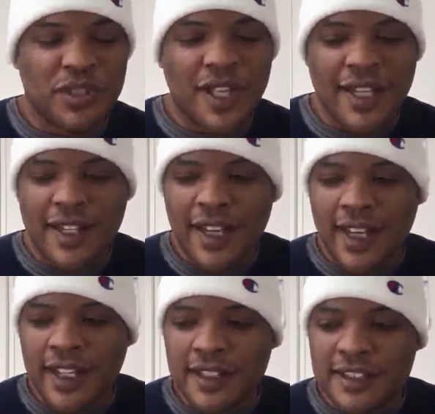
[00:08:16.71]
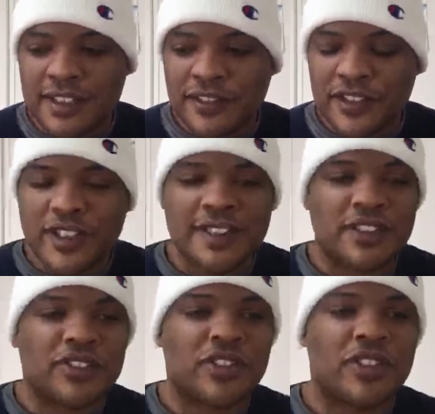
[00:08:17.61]
but I just feel like
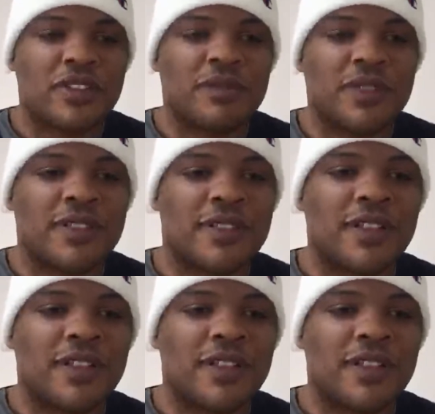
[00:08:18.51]
the term